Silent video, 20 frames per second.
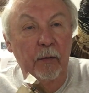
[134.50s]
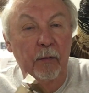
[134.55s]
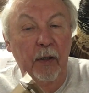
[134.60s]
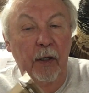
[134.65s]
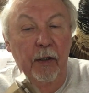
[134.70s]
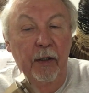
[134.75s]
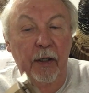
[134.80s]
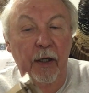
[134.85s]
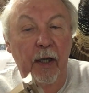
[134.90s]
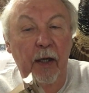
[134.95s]

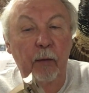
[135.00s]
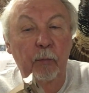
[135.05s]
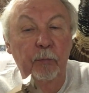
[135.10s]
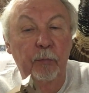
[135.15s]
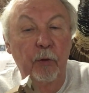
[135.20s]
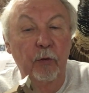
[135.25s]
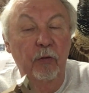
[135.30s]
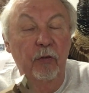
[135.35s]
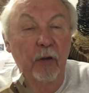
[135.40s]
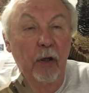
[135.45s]
again,
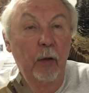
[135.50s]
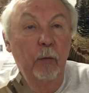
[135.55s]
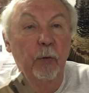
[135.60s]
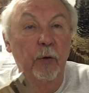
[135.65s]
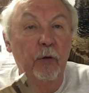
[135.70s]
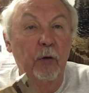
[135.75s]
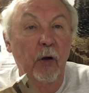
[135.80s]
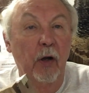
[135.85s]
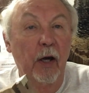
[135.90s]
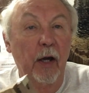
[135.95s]
proceed with
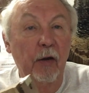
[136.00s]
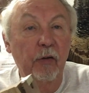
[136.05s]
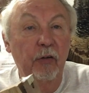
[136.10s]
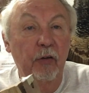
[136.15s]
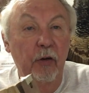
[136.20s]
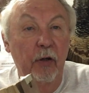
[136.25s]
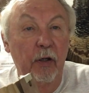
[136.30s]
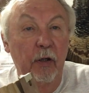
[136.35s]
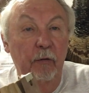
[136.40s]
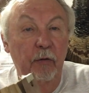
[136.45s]

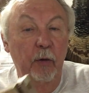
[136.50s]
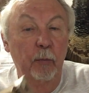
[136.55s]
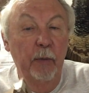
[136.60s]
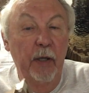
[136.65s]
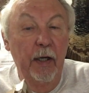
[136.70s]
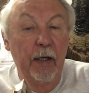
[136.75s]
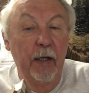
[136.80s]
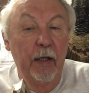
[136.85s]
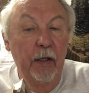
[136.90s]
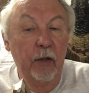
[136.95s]
caution if you
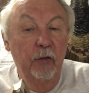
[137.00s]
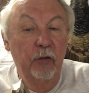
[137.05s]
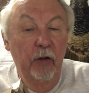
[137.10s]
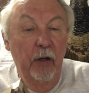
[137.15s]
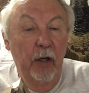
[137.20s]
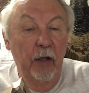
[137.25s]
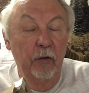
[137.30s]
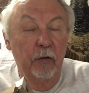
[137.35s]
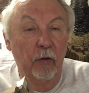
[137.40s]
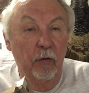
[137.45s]
make any
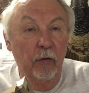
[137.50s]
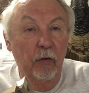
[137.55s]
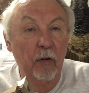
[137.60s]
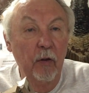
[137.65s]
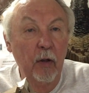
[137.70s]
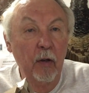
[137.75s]
changes.